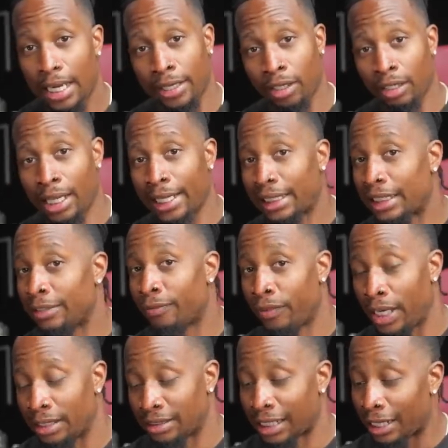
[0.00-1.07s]
and they're like
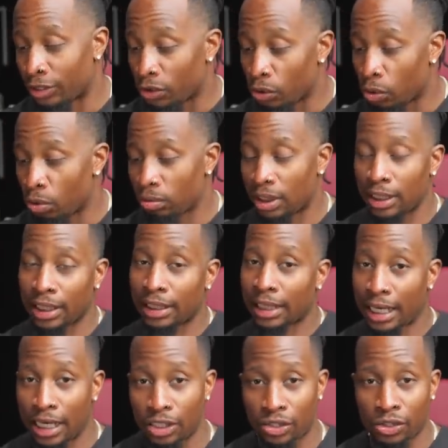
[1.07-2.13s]
events. I do the
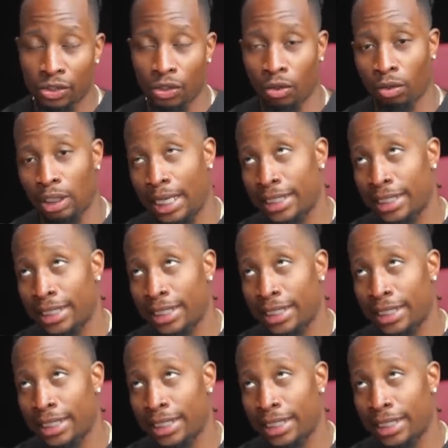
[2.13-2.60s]
occasional